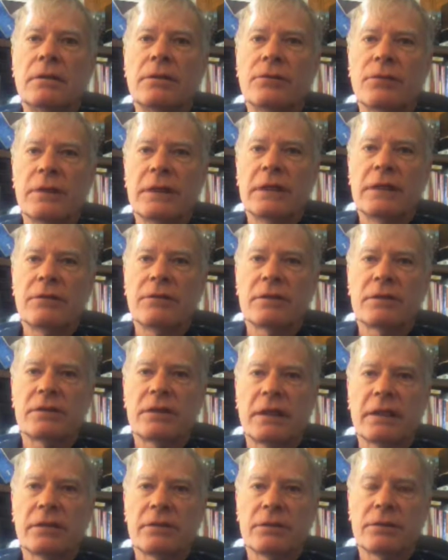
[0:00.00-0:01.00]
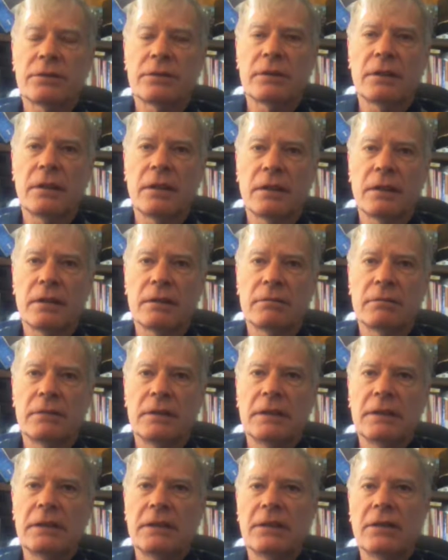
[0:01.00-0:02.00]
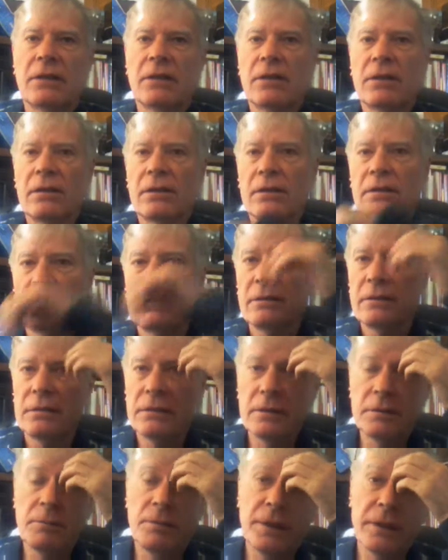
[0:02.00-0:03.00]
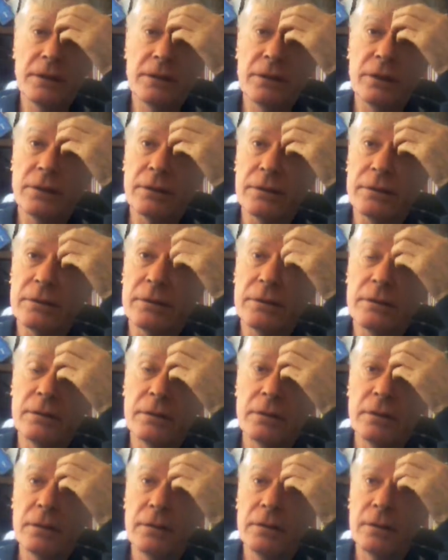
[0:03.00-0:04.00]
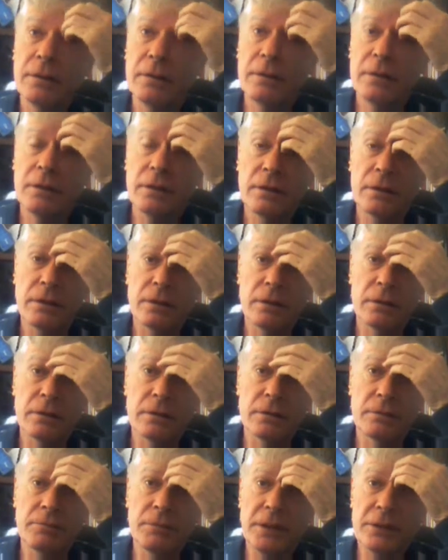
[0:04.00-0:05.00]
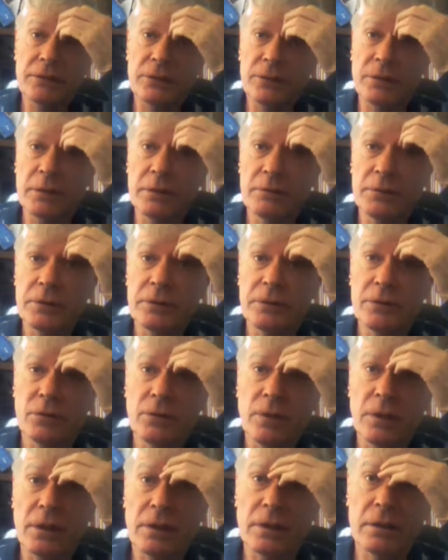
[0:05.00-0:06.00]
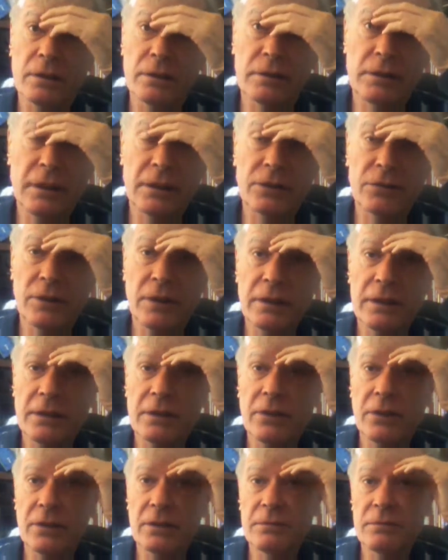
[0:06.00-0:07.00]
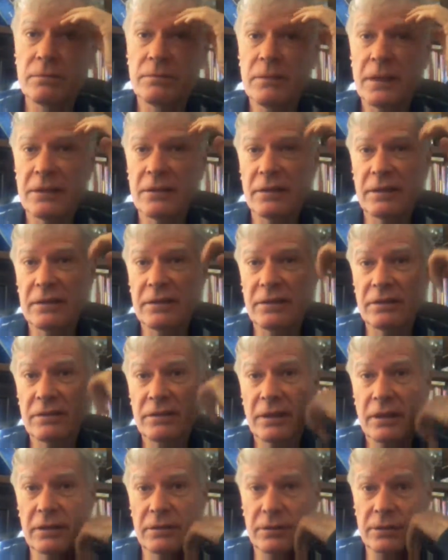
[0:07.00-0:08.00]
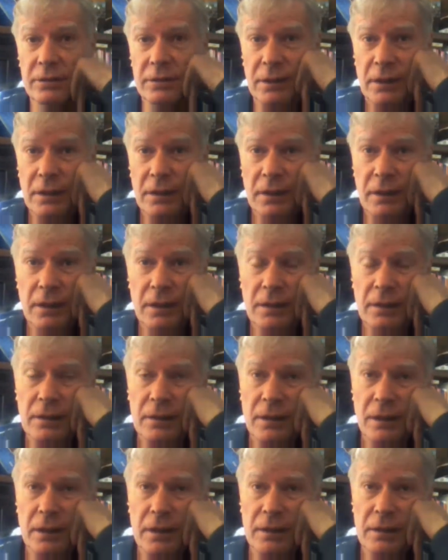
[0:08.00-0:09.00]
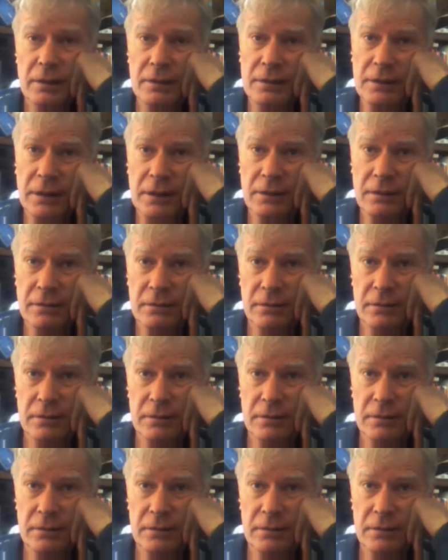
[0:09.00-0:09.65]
three different cycles, and they all depend on methyl groups to work, and that's why they call them methylation cycles. Now,